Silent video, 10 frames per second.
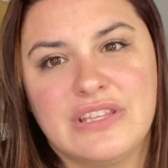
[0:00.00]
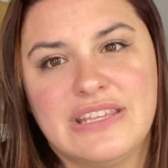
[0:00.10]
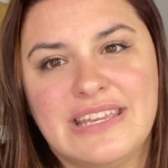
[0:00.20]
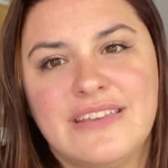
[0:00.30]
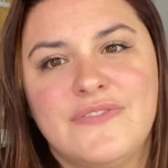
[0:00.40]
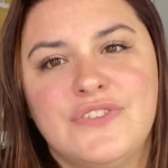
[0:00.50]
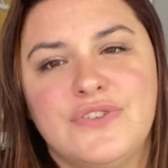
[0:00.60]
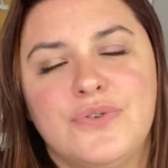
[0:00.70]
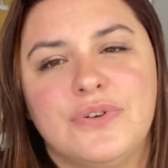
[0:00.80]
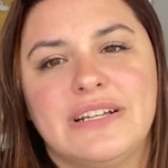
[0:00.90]
gives
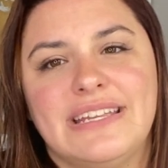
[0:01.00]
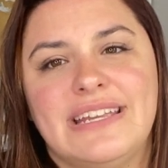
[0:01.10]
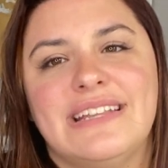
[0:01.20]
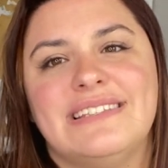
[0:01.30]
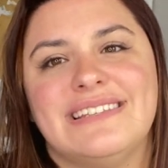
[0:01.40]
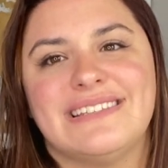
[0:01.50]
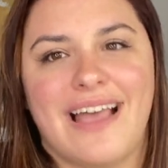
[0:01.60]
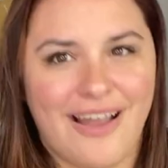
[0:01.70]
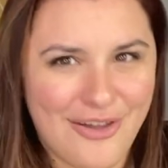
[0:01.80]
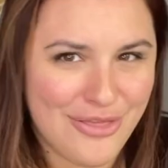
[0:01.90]
your kids this
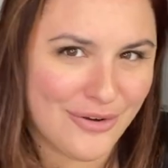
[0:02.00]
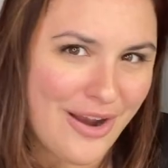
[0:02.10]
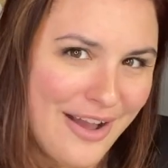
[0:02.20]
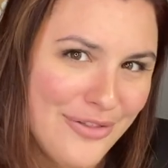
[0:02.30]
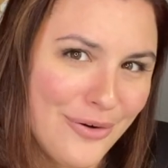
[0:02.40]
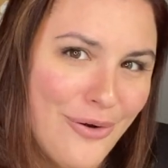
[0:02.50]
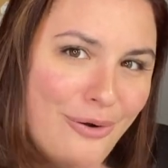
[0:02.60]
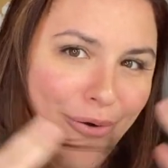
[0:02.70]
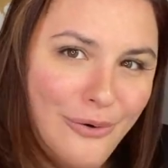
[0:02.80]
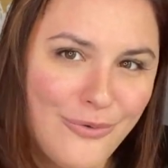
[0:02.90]
other
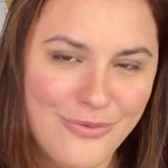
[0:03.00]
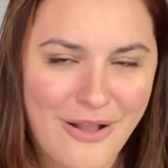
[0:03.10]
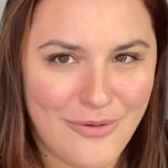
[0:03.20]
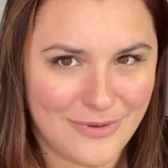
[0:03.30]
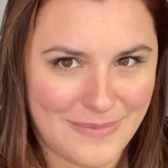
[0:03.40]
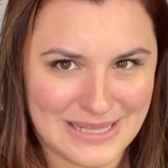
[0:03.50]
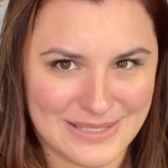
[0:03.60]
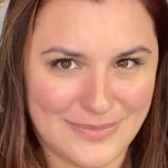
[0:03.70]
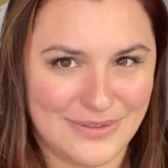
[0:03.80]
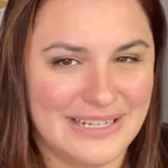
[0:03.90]
whole realm of
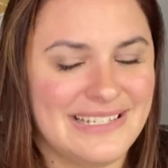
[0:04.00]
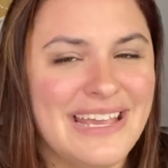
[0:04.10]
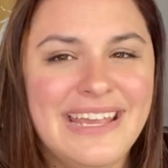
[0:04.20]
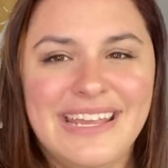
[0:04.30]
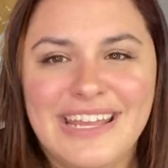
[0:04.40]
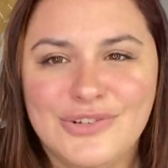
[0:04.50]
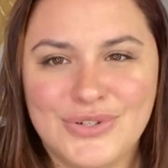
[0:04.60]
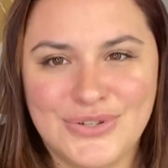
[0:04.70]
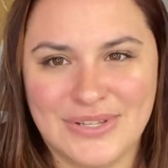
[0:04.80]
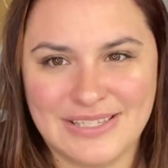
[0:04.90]
possibilities,
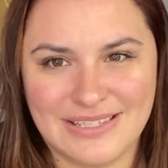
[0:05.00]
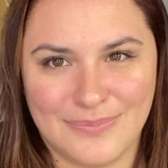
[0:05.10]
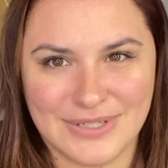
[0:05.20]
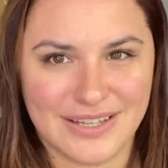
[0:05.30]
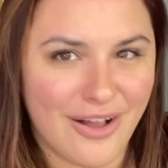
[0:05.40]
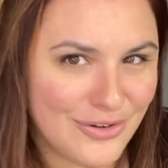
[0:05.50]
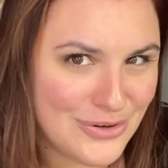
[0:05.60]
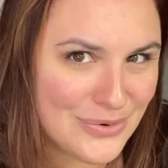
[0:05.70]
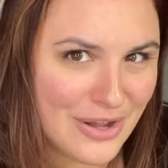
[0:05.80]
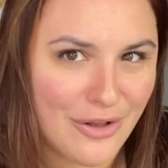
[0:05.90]
introduces them to
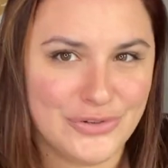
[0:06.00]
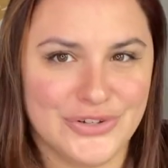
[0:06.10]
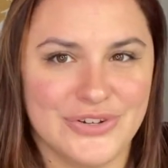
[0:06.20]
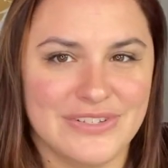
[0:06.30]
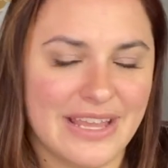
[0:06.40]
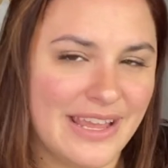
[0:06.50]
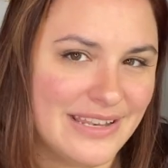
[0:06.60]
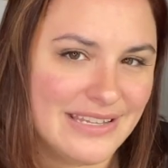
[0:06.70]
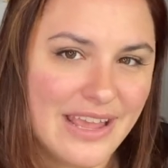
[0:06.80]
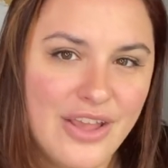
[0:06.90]
new cultures
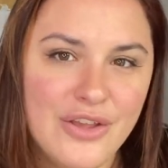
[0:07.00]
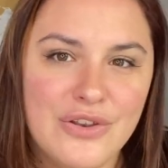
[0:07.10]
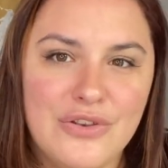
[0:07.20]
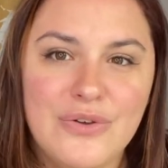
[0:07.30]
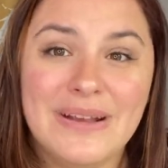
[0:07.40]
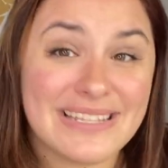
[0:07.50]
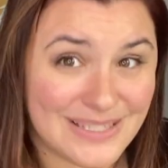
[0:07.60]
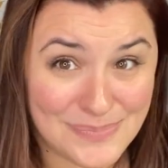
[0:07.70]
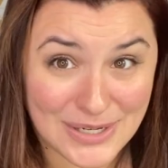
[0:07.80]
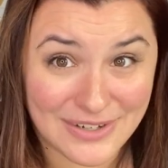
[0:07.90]
and new
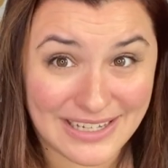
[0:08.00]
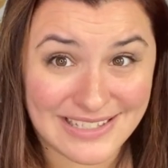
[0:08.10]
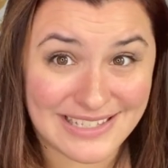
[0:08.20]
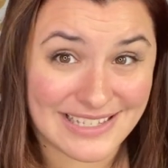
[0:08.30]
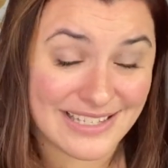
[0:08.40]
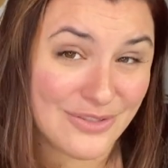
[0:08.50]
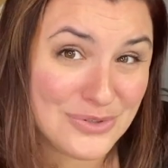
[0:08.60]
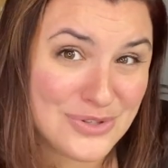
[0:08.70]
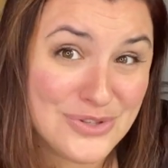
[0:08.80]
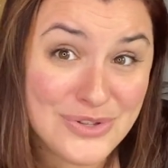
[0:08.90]
experiences, and
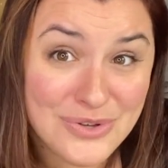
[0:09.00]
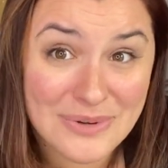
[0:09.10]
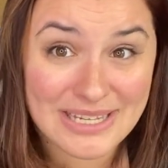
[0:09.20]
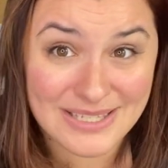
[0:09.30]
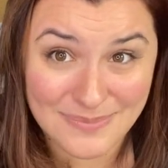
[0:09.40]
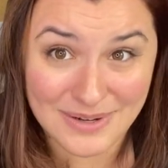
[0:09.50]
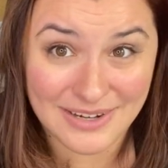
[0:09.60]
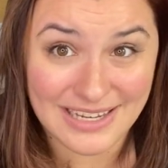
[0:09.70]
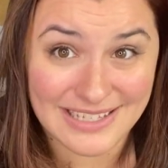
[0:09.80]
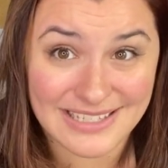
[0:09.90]
those new
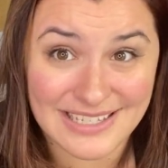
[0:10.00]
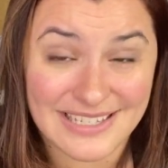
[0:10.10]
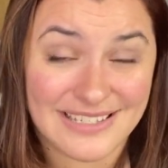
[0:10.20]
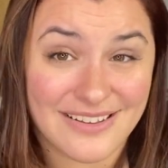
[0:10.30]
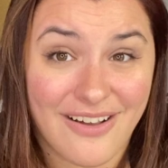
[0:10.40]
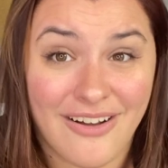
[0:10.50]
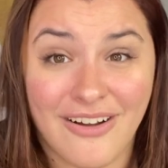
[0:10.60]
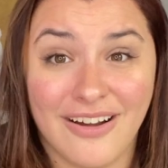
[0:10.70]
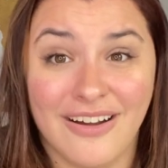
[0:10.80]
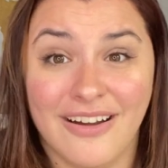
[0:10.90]
experiences
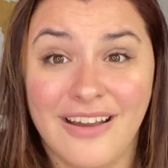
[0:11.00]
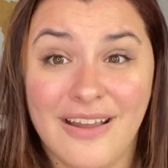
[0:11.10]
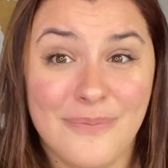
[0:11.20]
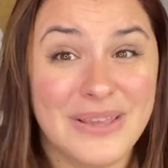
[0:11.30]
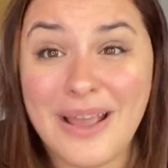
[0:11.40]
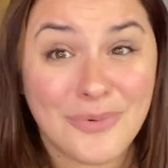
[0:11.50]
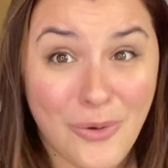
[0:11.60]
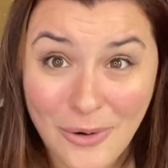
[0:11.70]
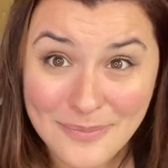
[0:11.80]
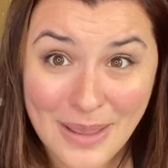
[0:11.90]
become
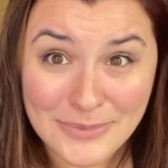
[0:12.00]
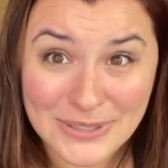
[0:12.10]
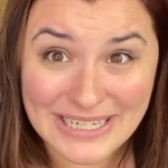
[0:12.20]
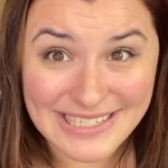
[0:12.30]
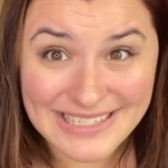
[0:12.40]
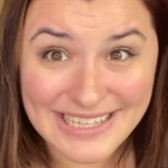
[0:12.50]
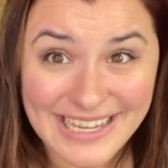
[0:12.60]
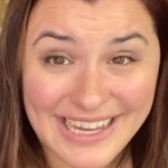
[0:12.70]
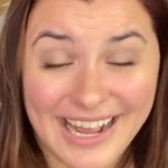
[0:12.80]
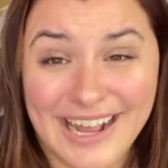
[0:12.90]
core memories.
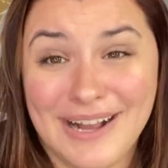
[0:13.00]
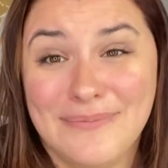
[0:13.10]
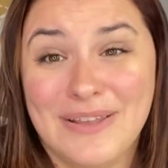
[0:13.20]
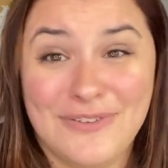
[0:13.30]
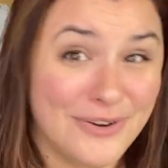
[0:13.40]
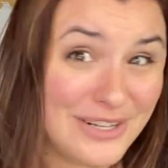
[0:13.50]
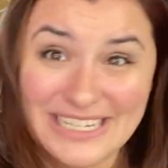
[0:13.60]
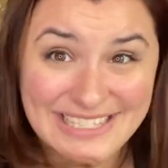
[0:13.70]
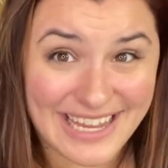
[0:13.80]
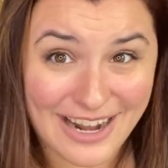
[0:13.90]
If you're an
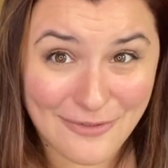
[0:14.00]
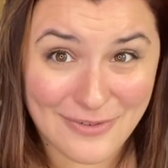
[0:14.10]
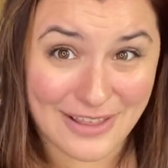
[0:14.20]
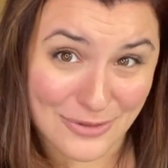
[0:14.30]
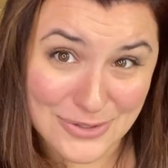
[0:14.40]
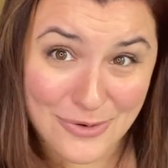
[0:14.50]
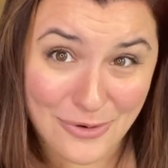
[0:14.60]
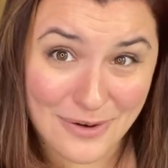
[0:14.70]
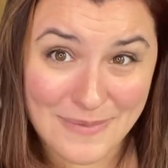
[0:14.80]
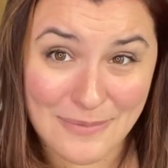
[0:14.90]
Inside Out fan, those
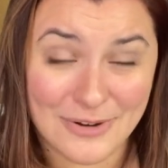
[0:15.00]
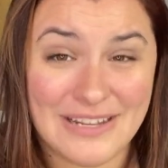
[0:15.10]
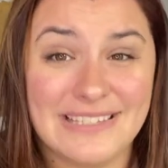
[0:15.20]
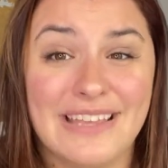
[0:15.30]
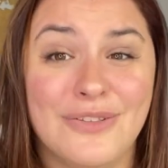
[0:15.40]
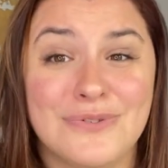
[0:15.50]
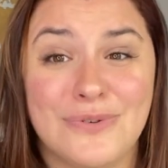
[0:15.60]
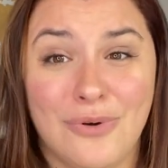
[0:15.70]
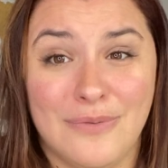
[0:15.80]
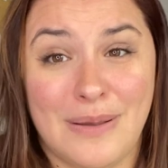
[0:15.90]
core memories
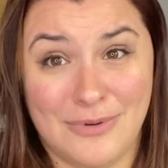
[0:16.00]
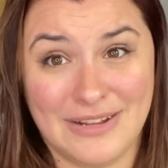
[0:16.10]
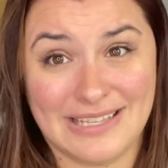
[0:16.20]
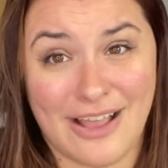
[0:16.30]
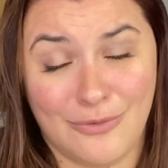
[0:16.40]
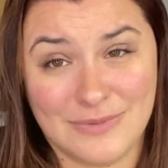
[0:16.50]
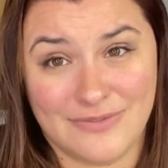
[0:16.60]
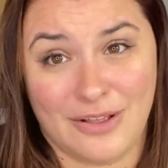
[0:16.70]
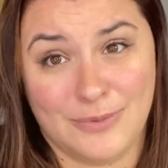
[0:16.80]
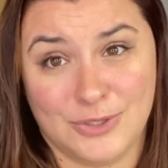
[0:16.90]
help
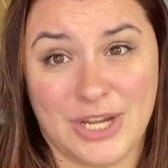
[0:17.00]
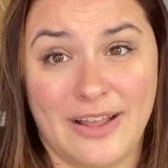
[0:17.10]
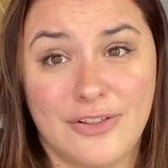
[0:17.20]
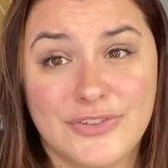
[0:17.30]
develop your child.